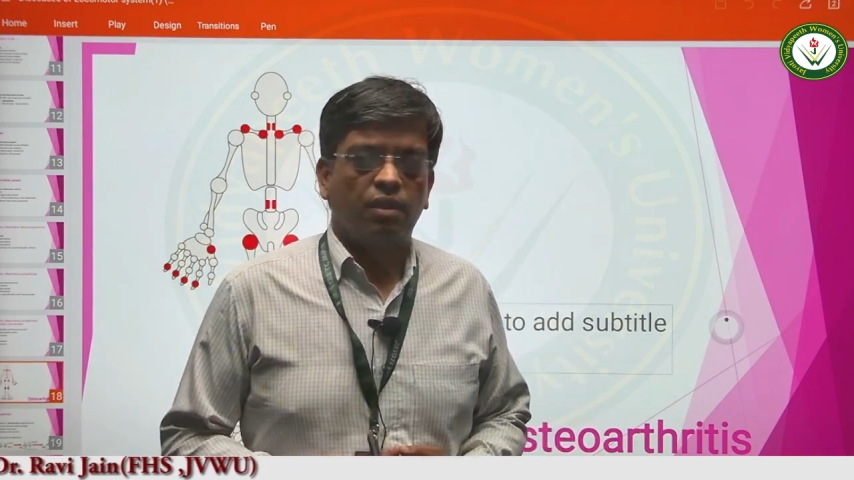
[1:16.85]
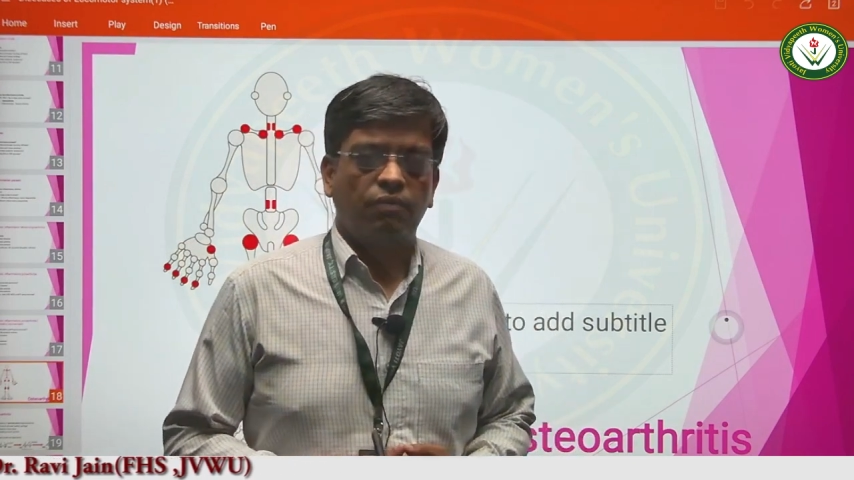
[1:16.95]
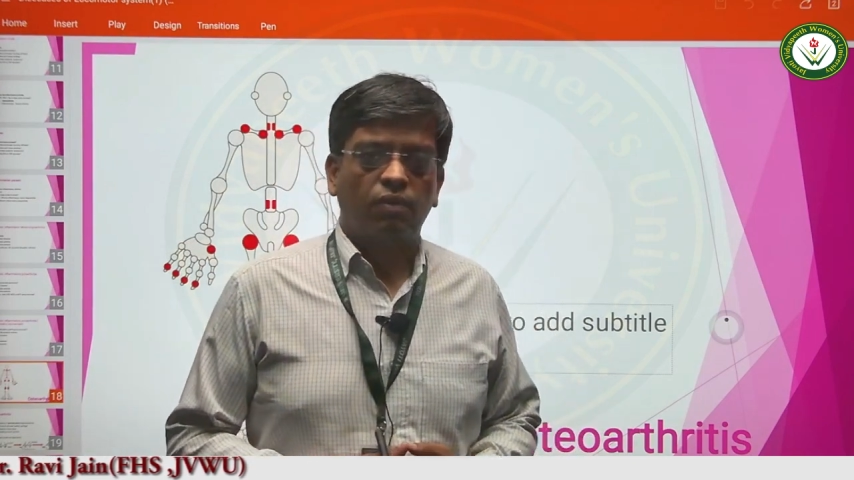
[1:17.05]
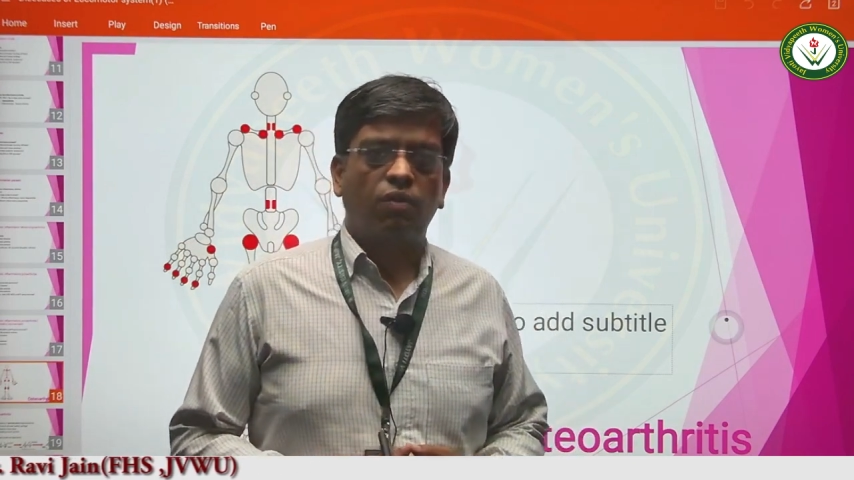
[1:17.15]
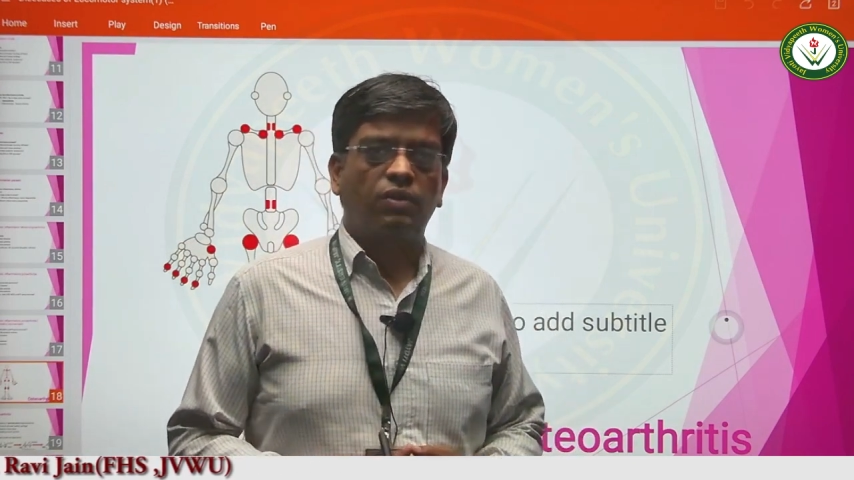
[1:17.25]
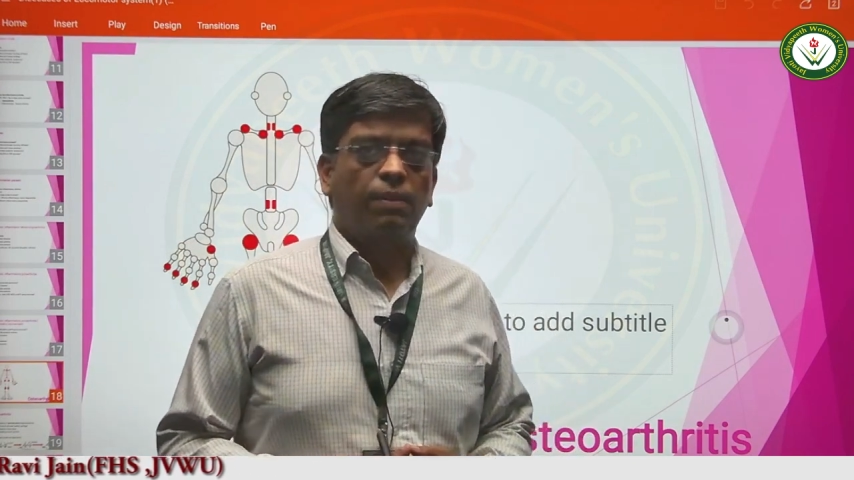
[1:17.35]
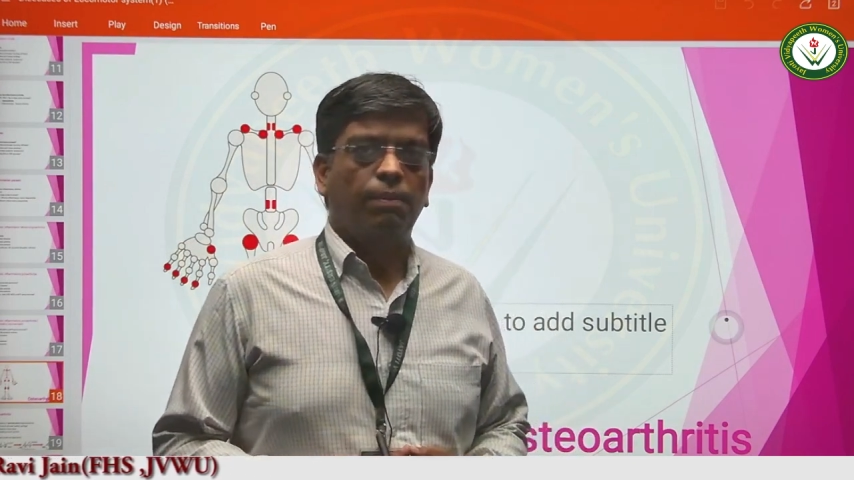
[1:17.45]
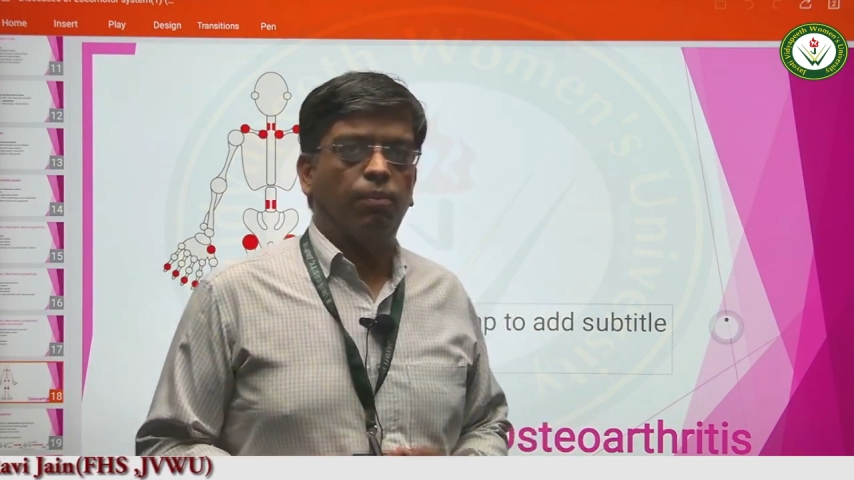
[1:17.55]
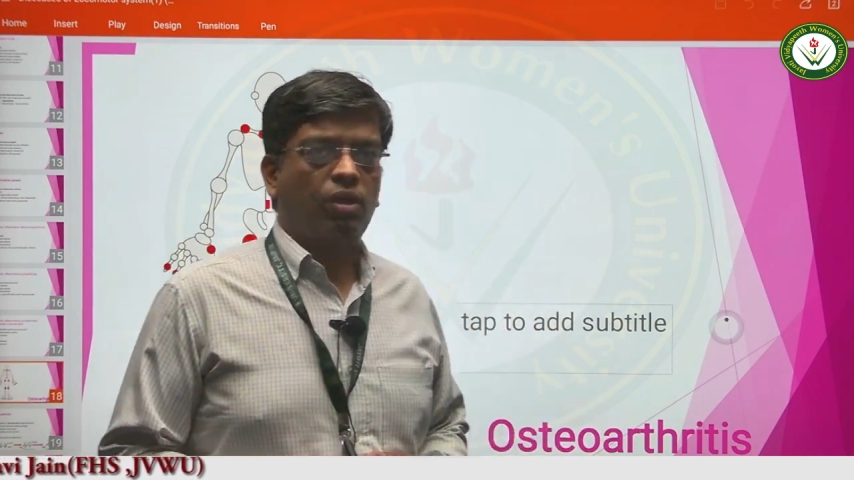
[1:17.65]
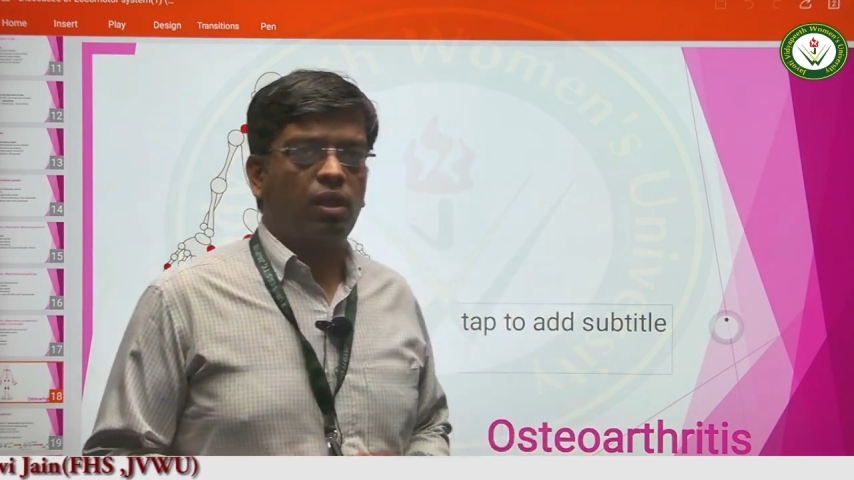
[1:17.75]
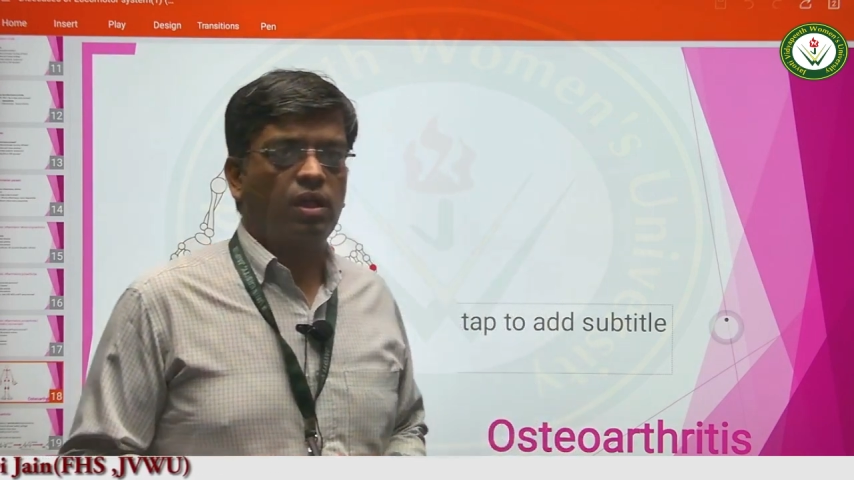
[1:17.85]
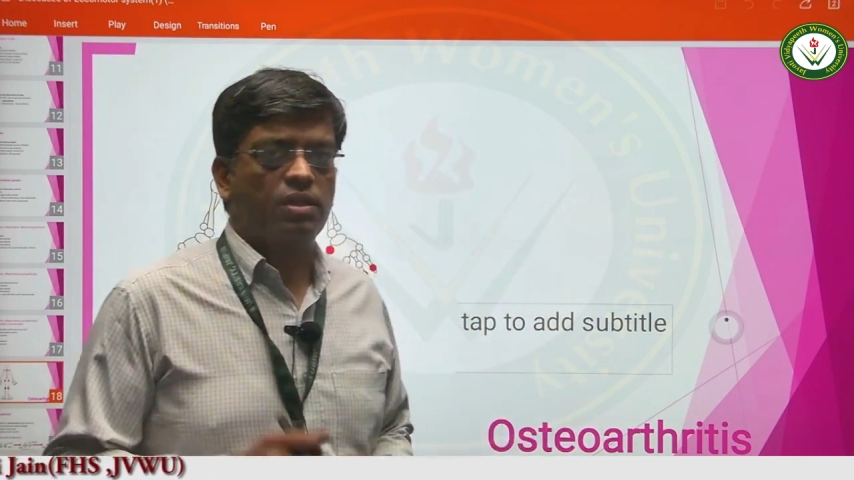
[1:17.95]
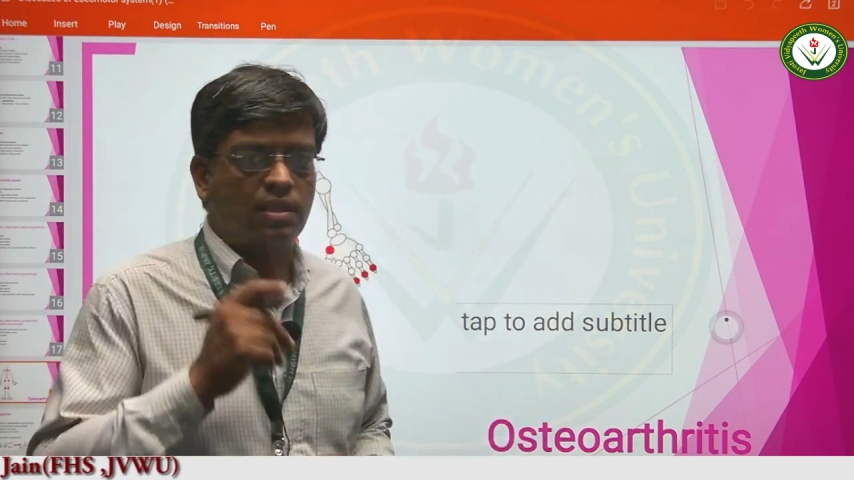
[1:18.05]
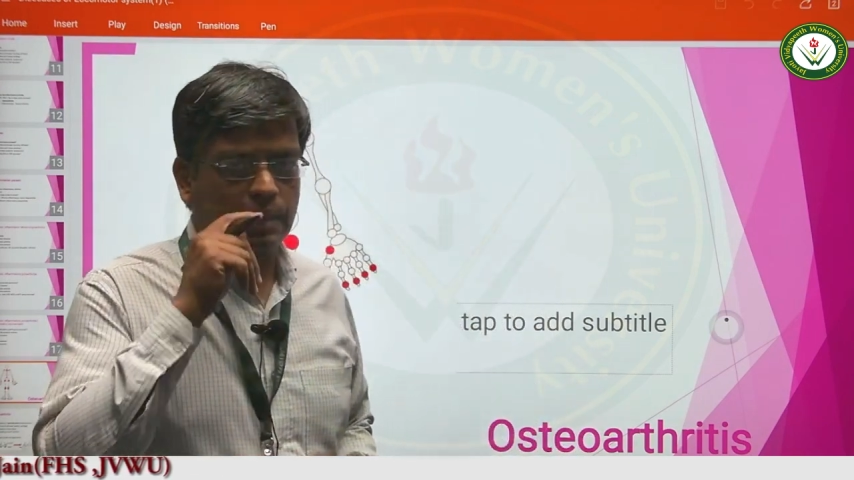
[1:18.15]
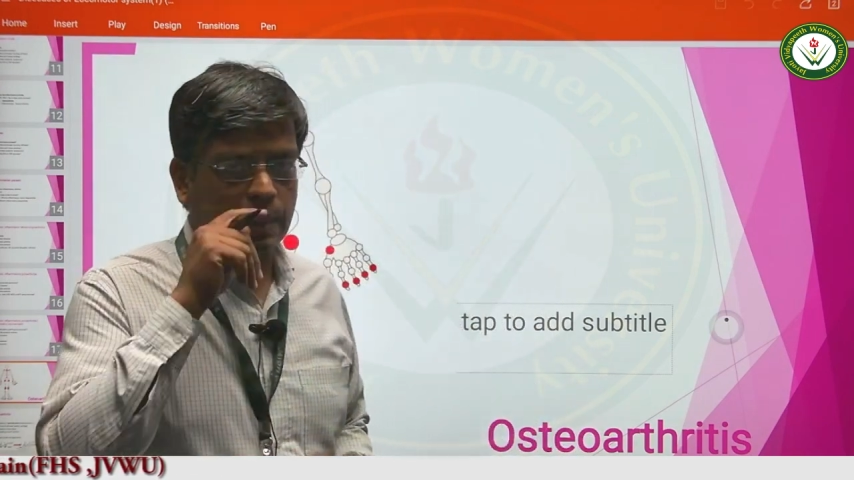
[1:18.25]
one of the important
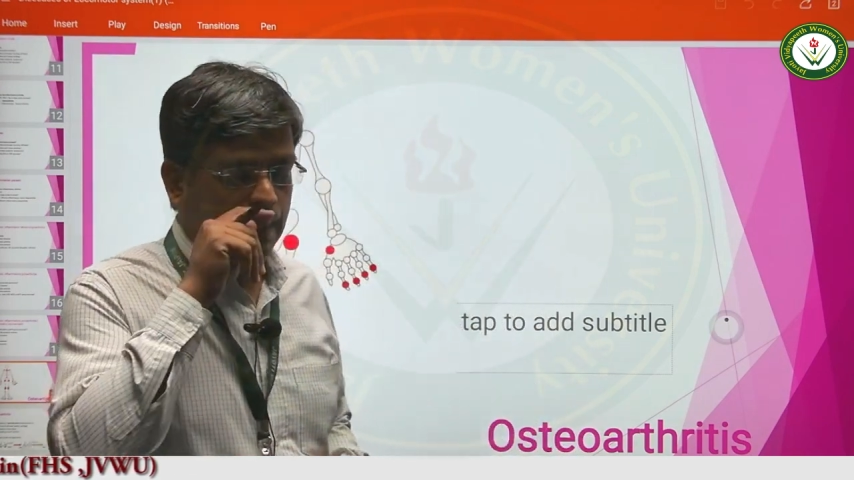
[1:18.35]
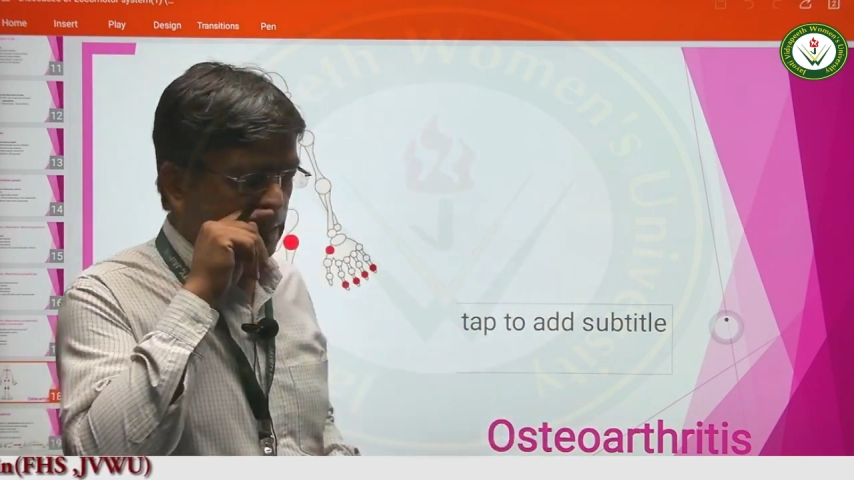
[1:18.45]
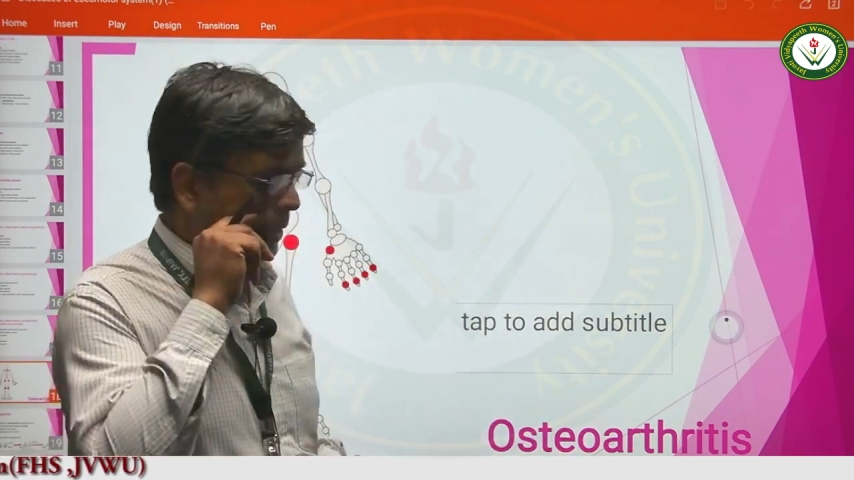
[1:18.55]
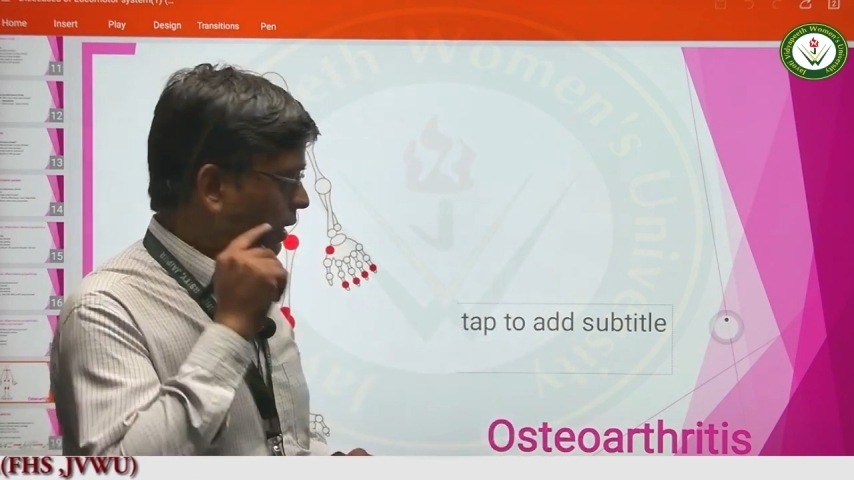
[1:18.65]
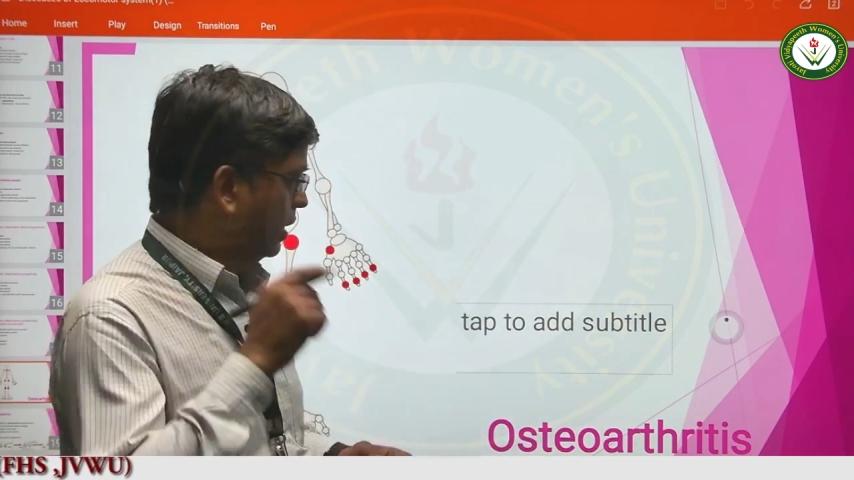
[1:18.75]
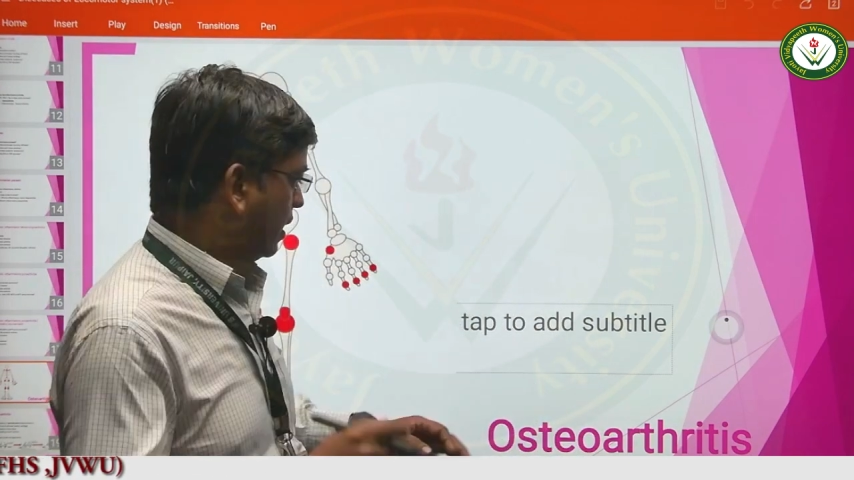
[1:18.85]
disease condition,